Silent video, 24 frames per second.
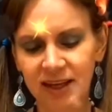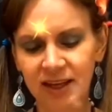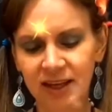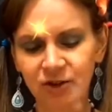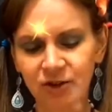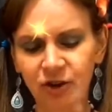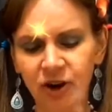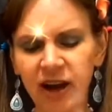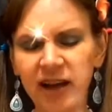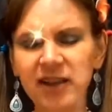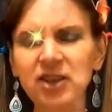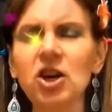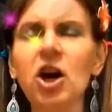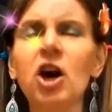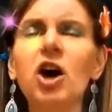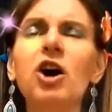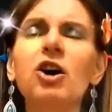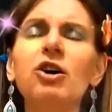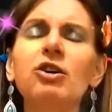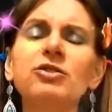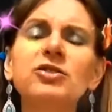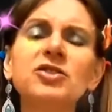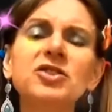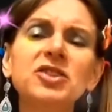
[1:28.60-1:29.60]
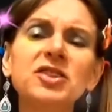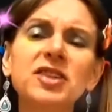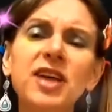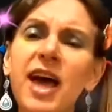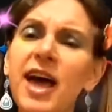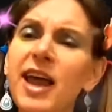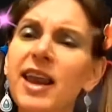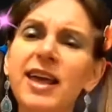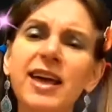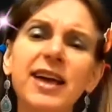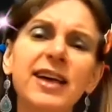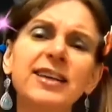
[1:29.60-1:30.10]
He cried, "Oh,
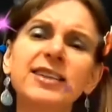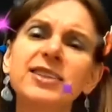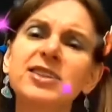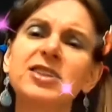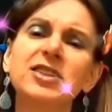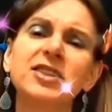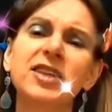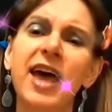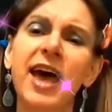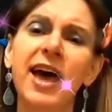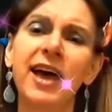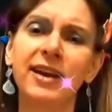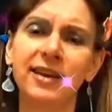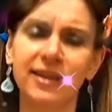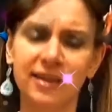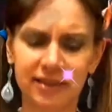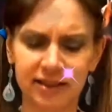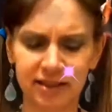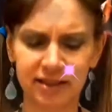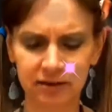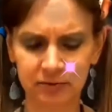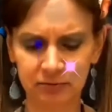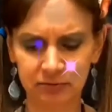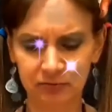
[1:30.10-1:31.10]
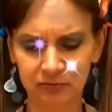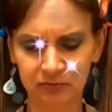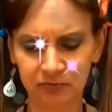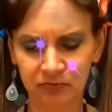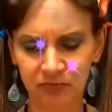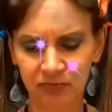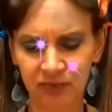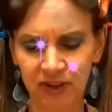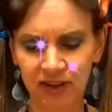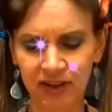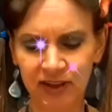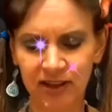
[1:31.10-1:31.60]
Stella, Stella!"
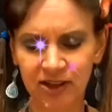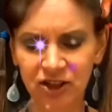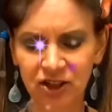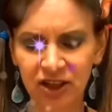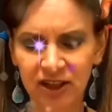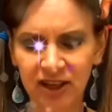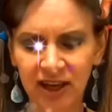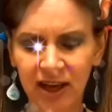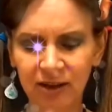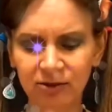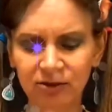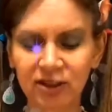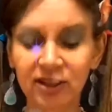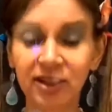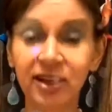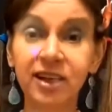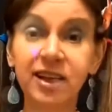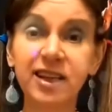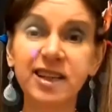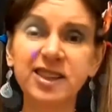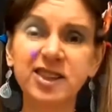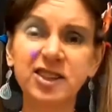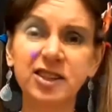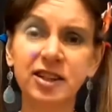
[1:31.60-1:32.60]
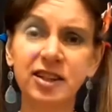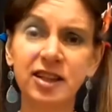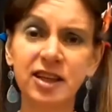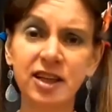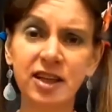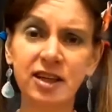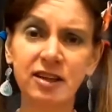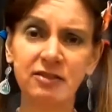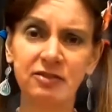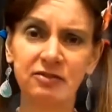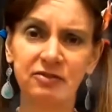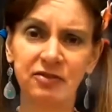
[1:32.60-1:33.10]
She counted, "Listen
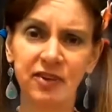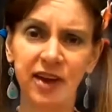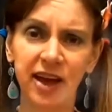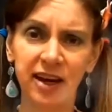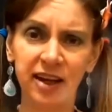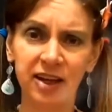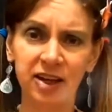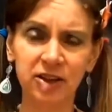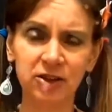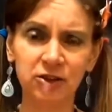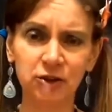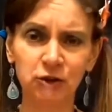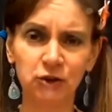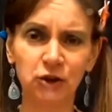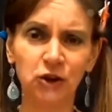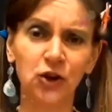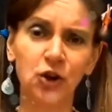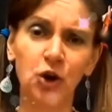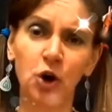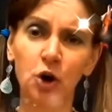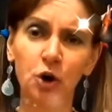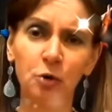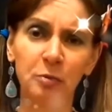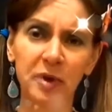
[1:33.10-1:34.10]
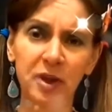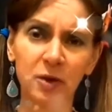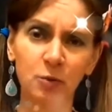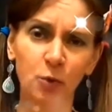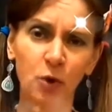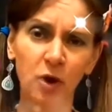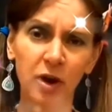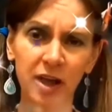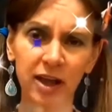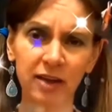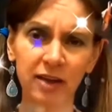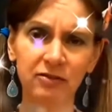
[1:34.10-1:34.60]
here, fella, you can call me
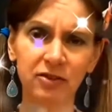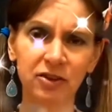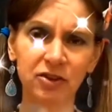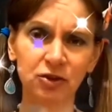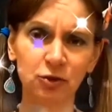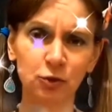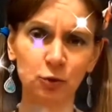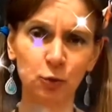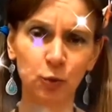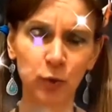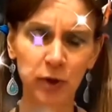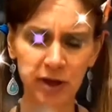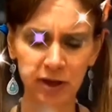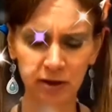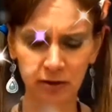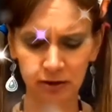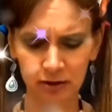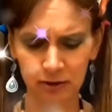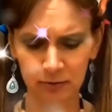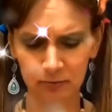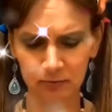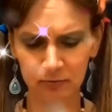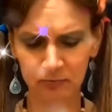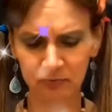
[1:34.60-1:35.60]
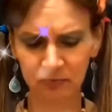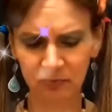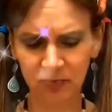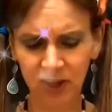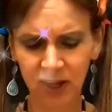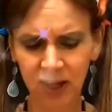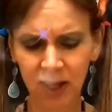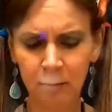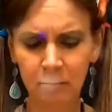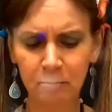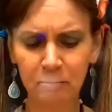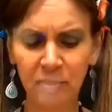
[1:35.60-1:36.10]
whatever you will.
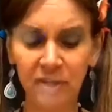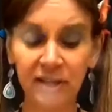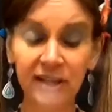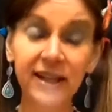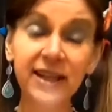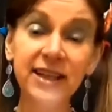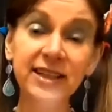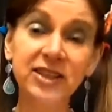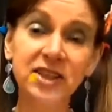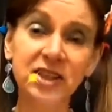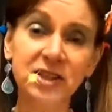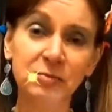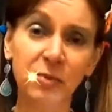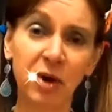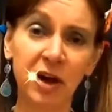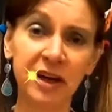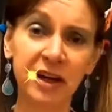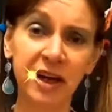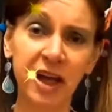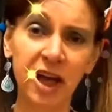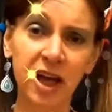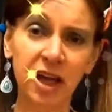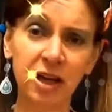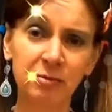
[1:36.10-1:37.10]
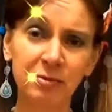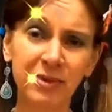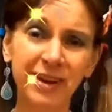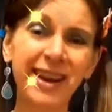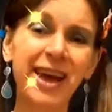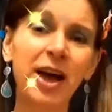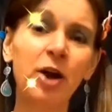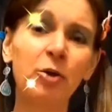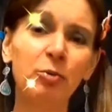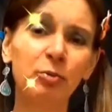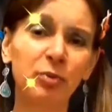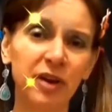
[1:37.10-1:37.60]
But Lisa's my name,
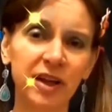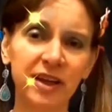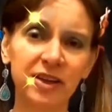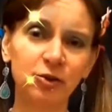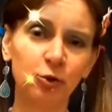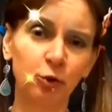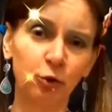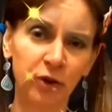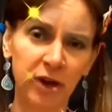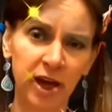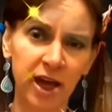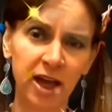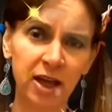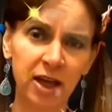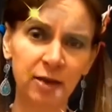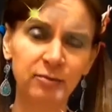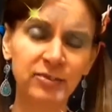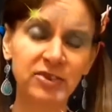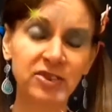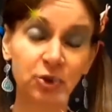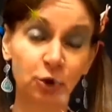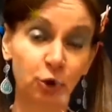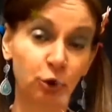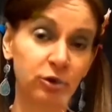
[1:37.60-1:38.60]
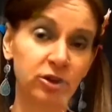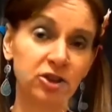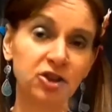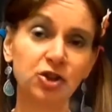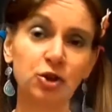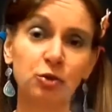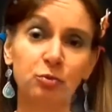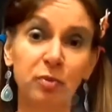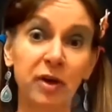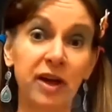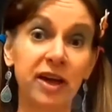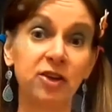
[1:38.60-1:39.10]
and I'll play your game as long as
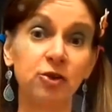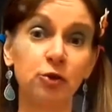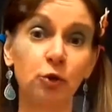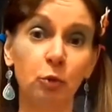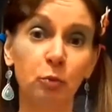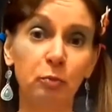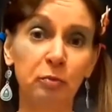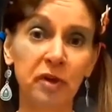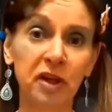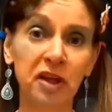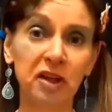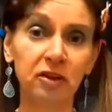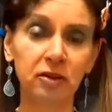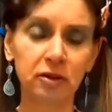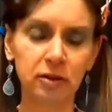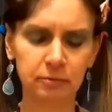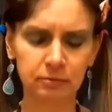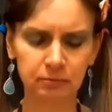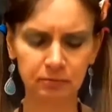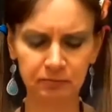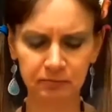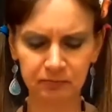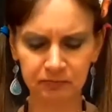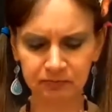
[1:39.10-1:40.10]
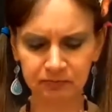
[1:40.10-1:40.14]
you pay your bill."